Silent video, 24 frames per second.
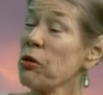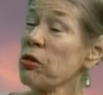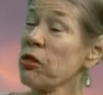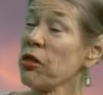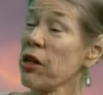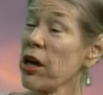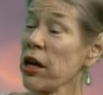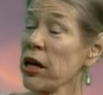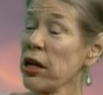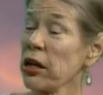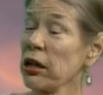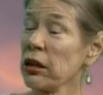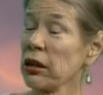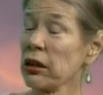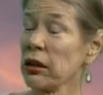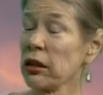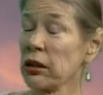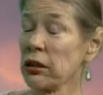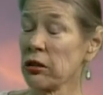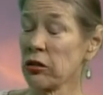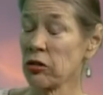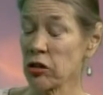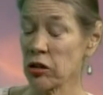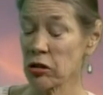
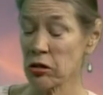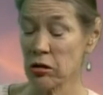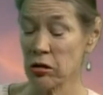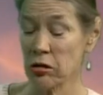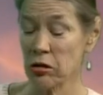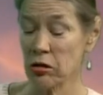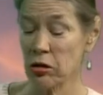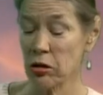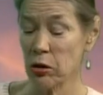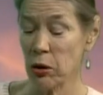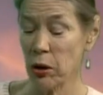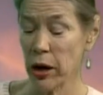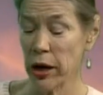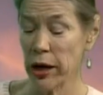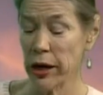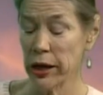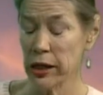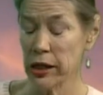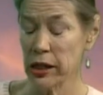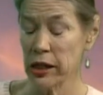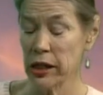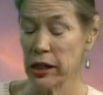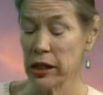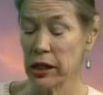then, just so I
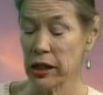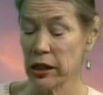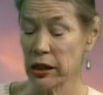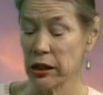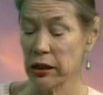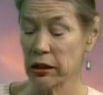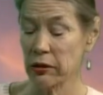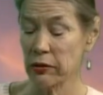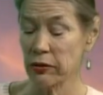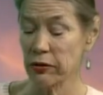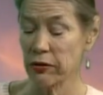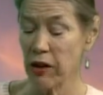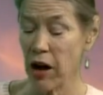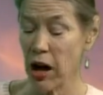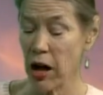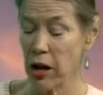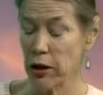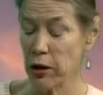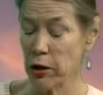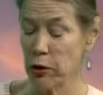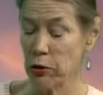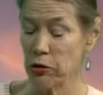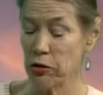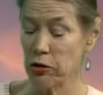can
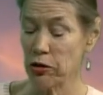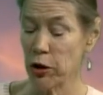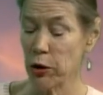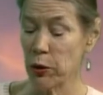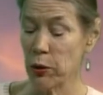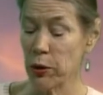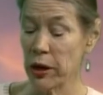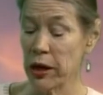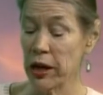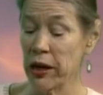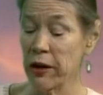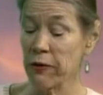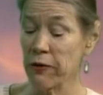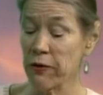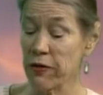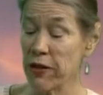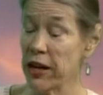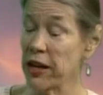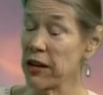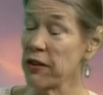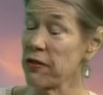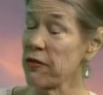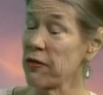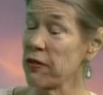follow, so if
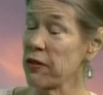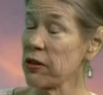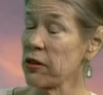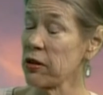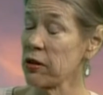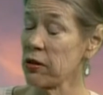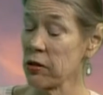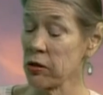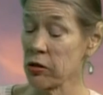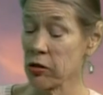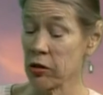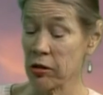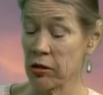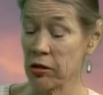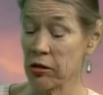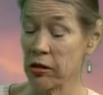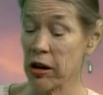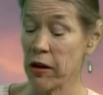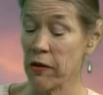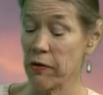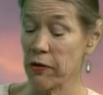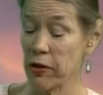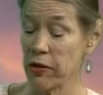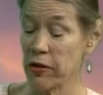they
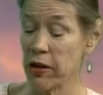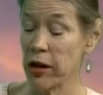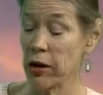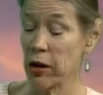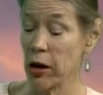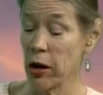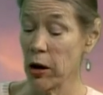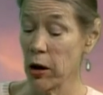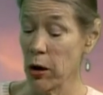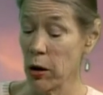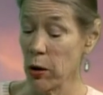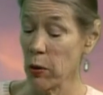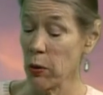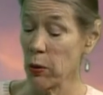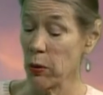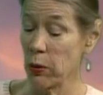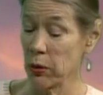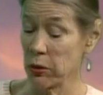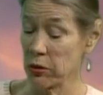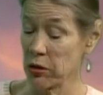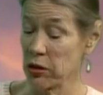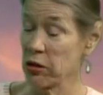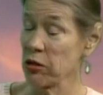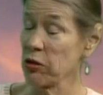discover that, oh,
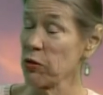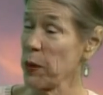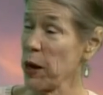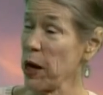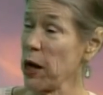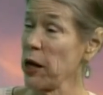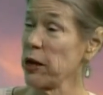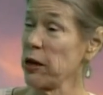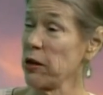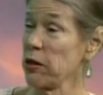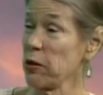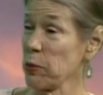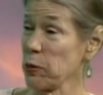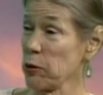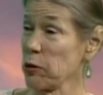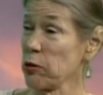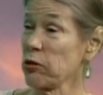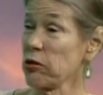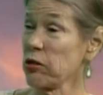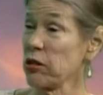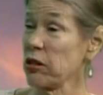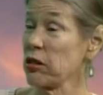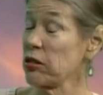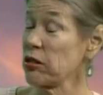this body, the
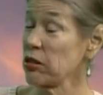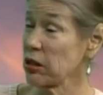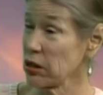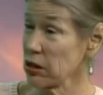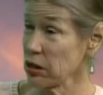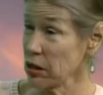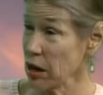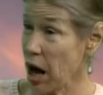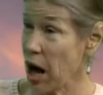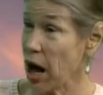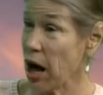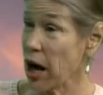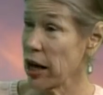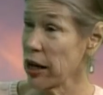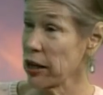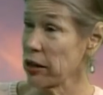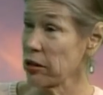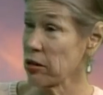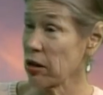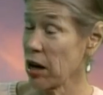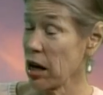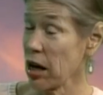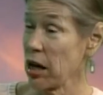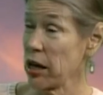person did not
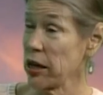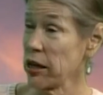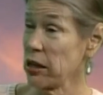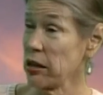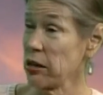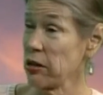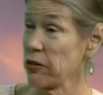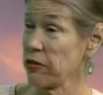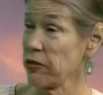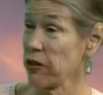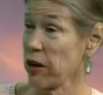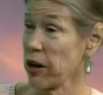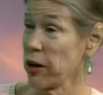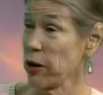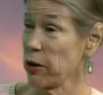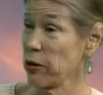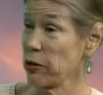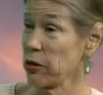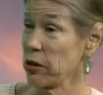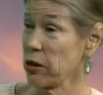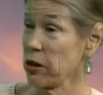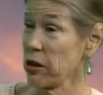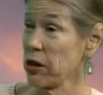die in the fire,